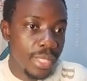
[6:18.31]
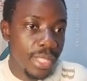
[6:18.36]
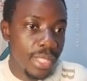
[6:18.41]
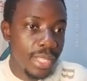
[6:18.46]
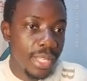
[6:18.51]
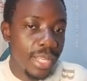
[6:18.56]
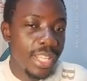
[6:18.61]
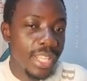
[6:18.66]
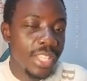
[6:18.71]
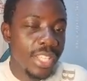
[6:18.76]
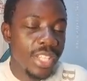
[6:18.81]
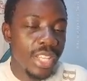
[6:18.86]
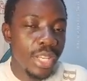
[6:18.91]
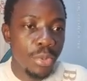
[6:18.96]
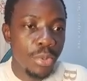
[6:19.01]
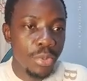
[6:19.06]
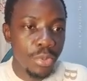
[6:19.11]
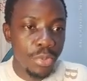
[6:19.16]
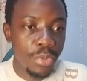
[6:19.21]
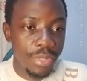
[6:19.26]
Initially it
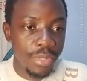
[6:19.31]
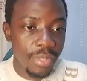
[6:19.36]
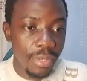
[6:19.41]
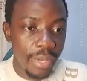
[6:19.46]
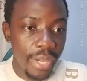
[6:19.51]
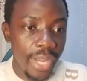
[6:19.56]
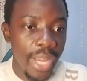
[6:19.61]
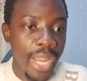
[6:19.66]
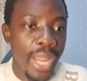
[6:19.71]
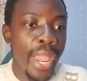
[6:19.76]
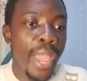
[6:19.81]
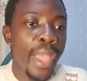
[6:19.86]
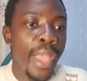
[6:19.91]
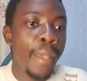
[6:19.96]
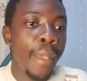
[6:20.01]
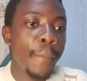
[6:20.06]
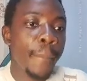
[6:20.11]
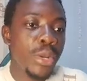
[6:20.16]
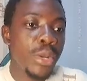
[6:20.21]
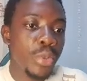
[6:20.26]
was 3,
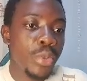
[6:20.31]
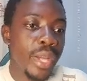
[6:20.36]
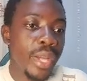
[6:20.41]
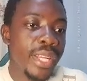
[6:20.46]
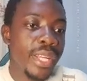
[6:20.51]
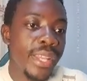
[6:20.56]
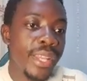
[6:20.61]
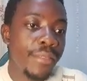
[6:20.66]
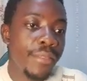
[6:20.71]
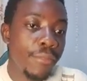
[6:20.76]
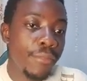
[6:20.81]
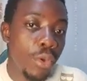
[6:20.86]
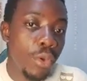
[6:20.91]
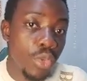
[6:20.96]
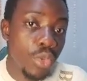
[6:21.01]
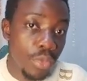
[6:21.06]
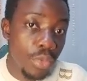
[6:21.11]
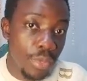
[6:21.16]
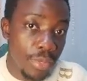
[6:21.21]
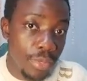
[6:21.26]
but we added 4 to
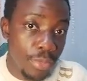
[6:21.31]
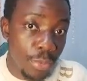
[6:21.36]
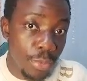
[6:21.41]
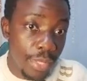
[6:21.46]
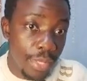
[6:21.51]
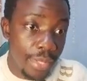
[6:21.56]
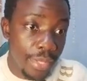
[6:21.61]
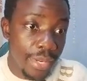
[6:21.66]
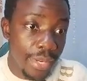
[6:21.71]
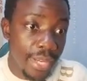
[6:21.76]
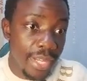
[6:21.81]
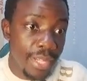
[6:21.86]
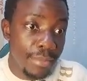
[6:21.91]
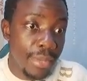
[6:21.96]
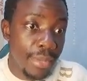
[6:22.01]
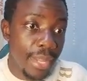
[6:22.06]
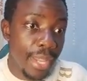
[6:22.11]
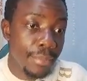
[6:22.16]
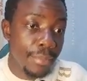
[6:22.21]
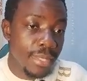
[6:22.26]
the 3, it
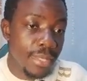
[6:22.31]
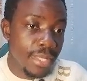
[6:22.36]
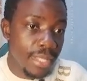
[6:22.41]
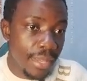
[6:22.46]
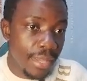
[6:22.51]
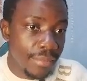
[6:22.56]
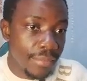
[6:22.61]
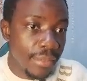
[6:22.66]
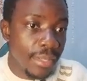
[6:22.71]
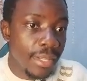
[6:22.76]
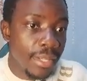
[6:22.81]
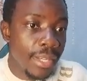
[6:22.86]
became 7.